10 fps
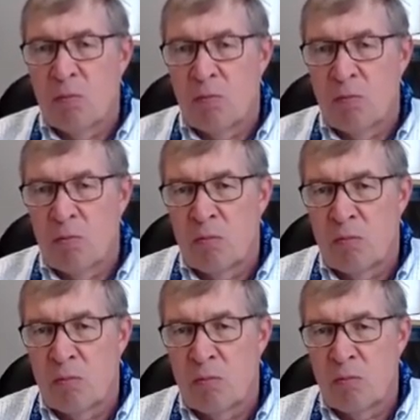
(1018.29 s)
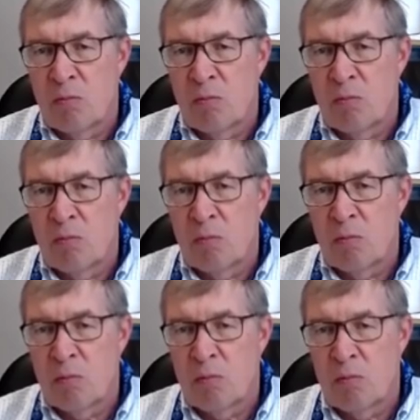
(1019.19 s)

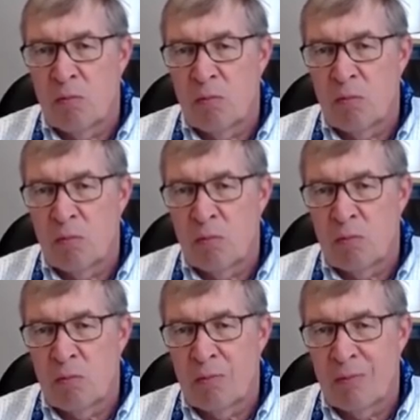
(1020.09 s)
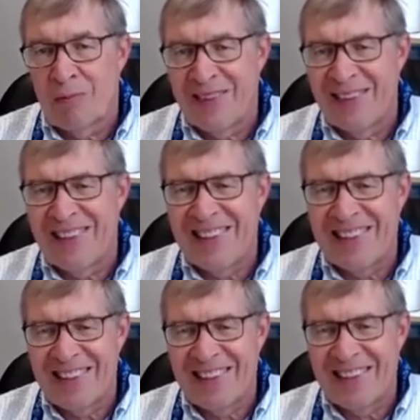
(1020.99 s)

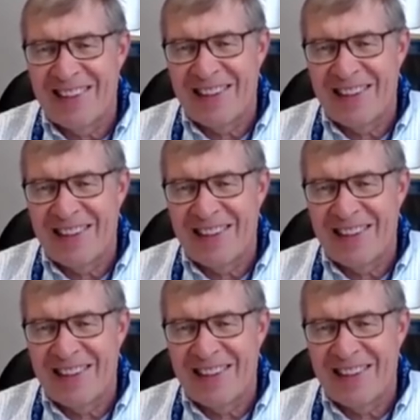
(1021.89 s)
No words are spoken by the person on screen.